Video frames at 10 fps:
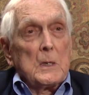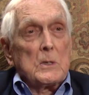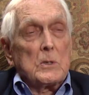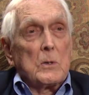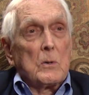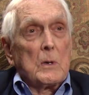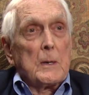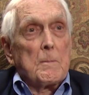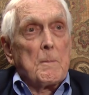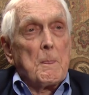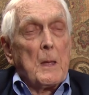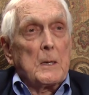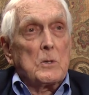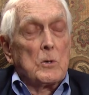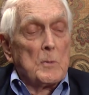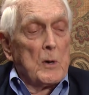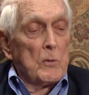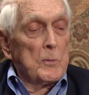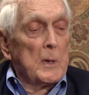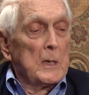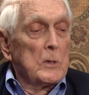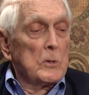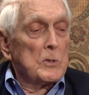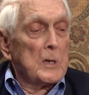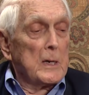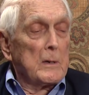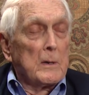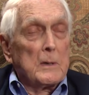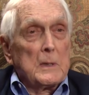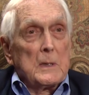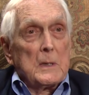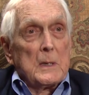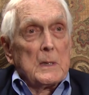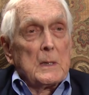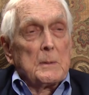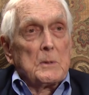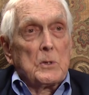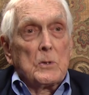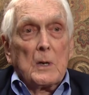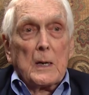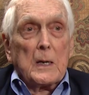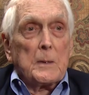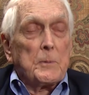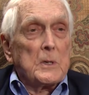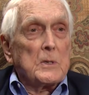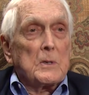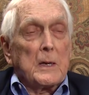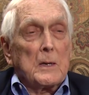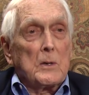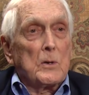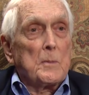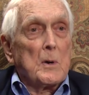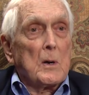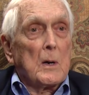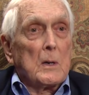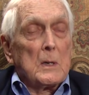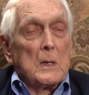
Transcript: So uh, I told my roommate, Duke Snider, Duke, I got to pitch like no tomorrow.